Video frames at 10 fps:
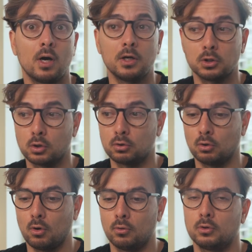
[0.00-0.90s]
are good
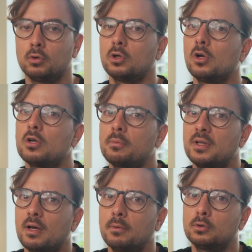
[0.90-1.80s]
to go. You're gonna
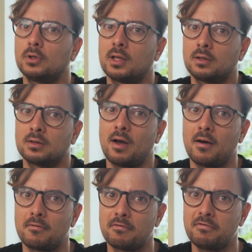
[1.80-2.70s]
be able to get the
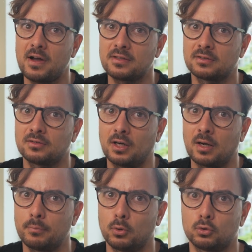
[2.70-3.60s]
fast track
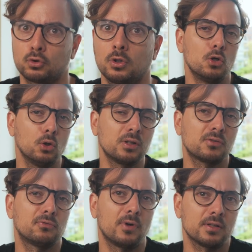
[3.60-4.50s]
approach. Not
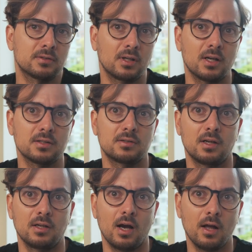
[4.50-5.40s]
as fast as
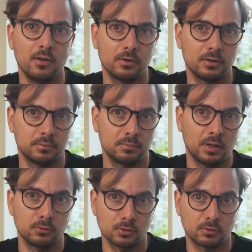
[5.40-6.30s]
the other
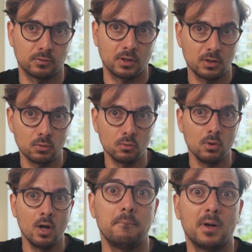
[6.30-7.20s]
countries from the EU,
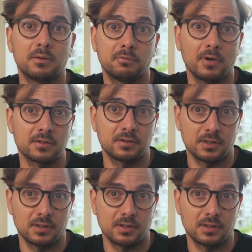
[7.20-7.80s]
but fast